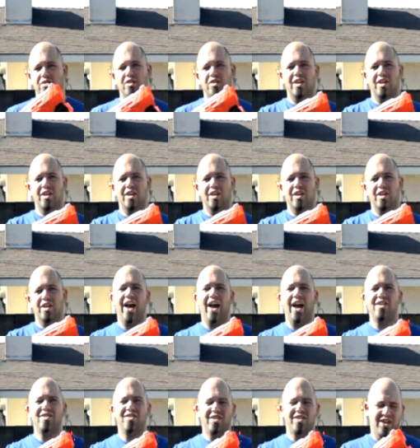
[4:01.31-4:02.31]
the
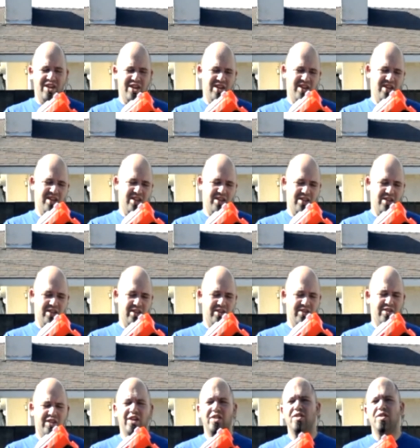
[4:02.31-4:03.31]
size
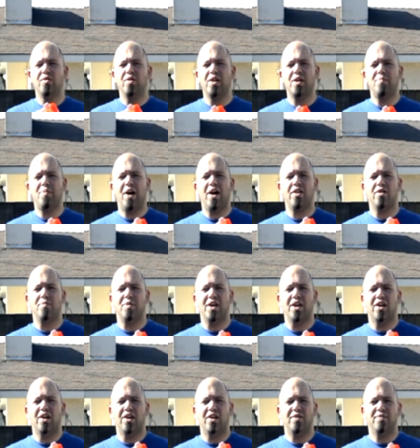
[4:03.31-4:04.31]
doesn't really bother me
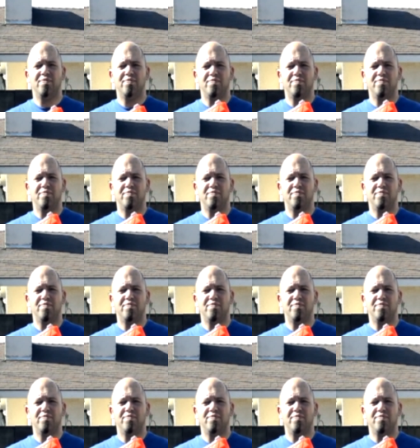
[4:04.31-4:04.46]
at all.